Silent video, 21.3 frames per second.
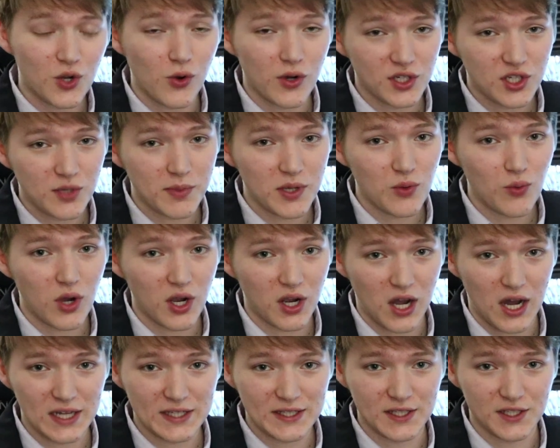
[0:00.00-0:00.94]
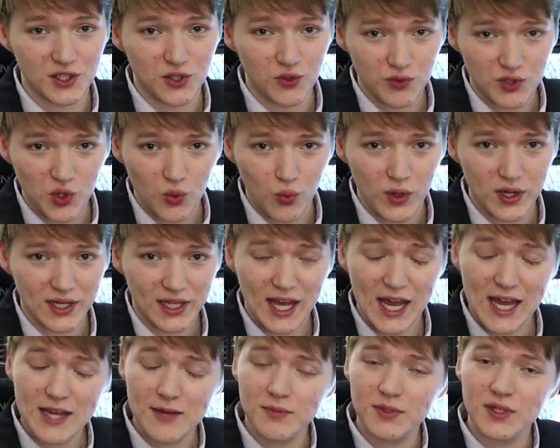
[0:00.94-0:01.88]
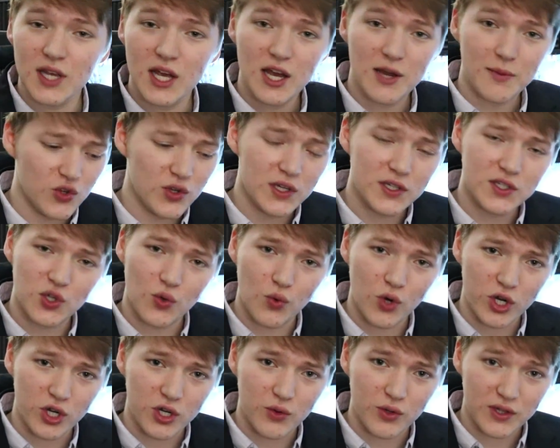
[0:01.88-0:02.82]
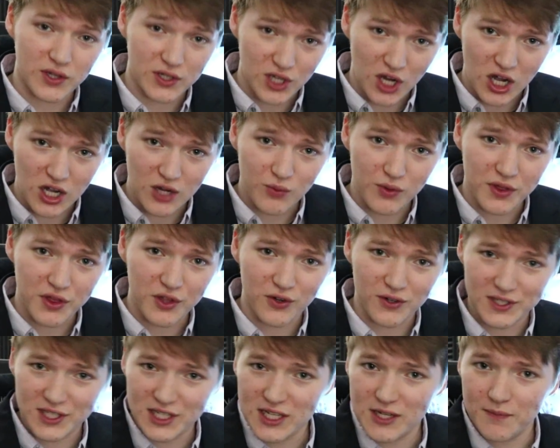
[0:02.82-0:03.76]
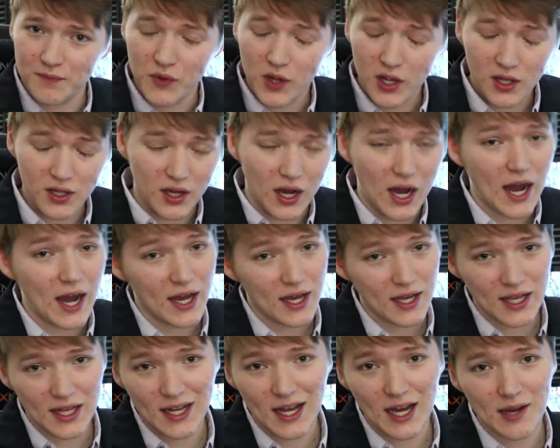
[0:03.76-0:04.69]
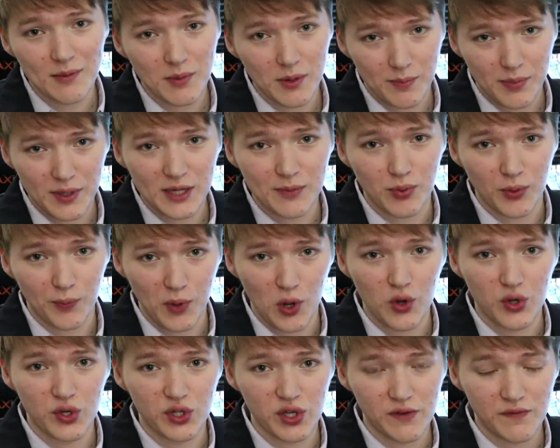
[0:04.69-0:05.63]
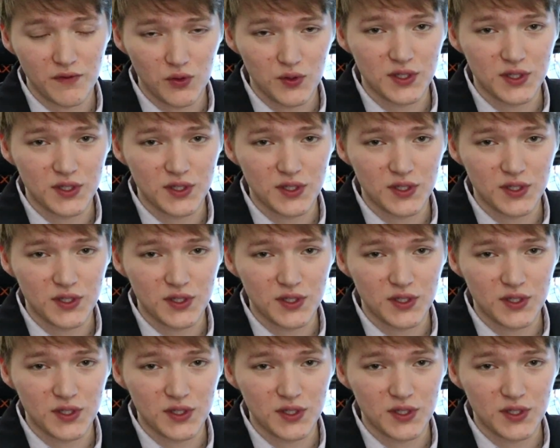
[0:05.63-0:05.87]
going to be what causes you to win games. You need to work and talk with your team. I'm a big proponent of